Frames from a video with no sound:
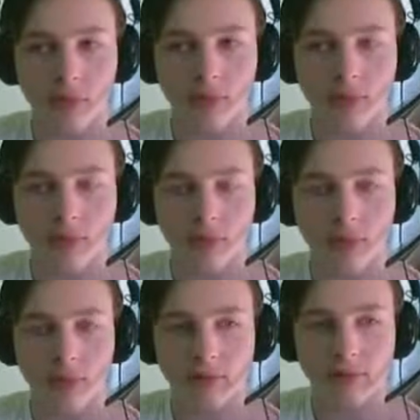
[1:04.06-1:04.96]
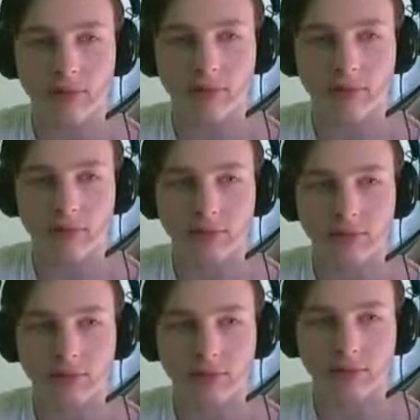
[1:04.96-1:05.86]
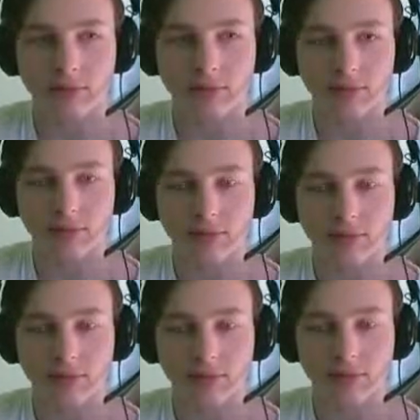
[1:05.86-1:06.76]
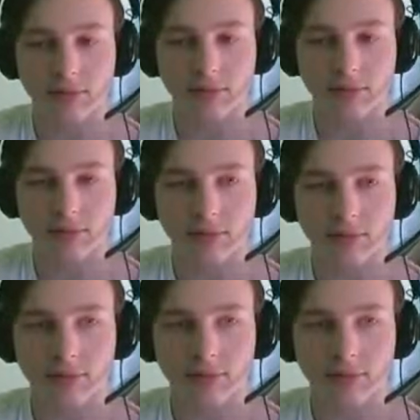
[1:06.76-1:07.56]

No one is speaking in this clip.